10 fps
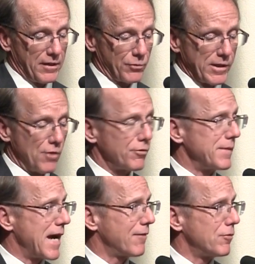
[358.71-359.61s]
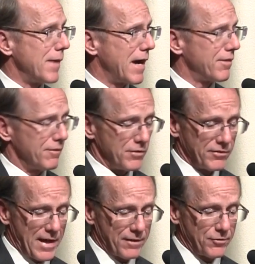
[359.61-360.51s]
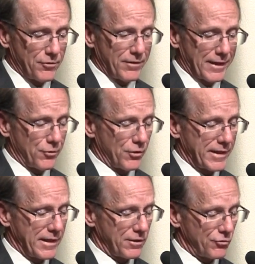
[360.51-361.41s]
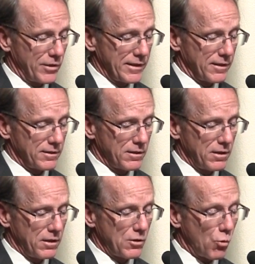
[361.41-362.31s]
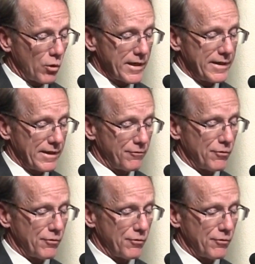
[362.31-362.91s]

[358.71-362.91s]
As we know from the aftermath of disasters like Hurricane Katrina, coordinating